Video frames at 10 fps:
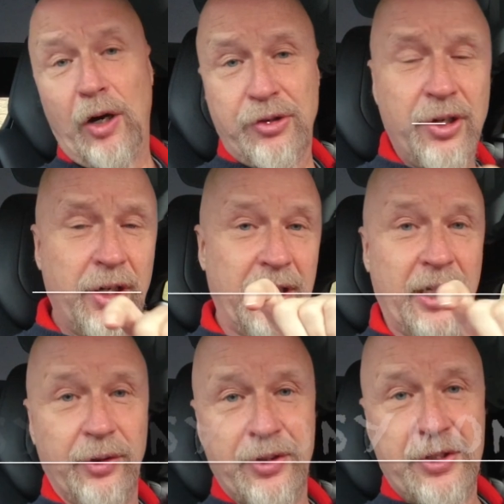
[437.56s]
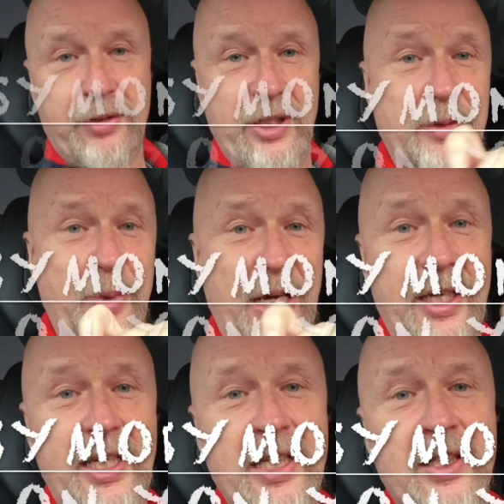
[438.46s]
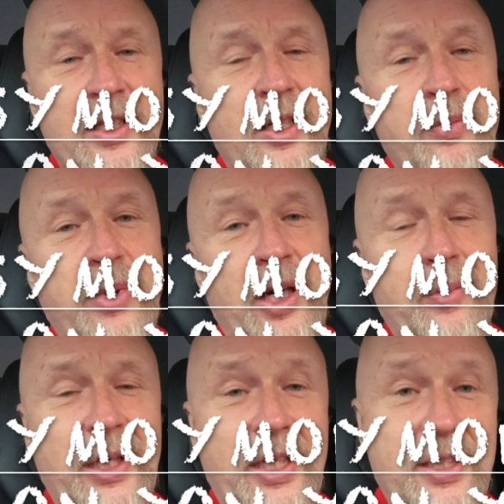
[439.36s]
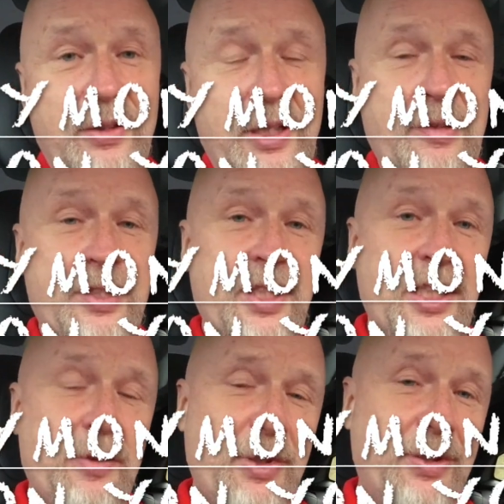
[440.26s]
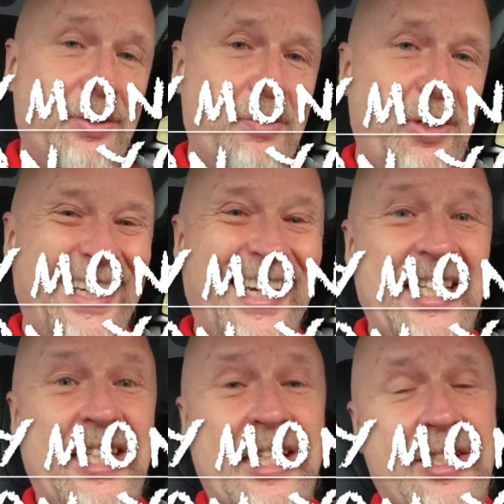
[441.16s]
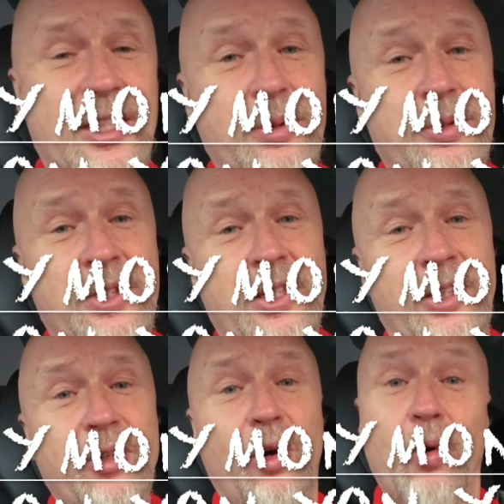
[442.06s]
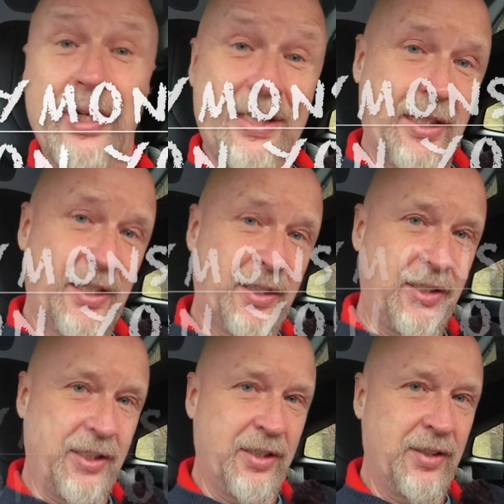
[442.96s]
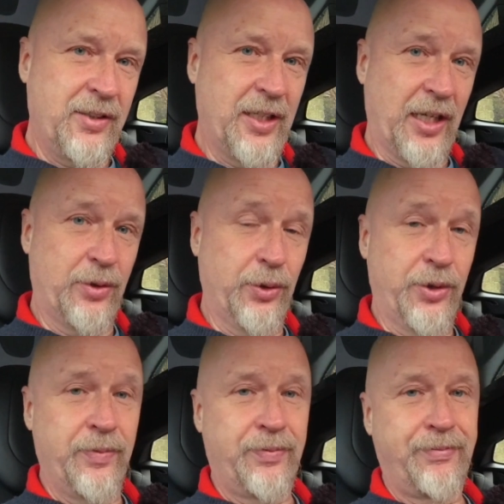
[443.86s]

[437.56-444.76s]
I'll try and get it on the screen about here, but I'm making no guarantees because my editing skills are not always that good.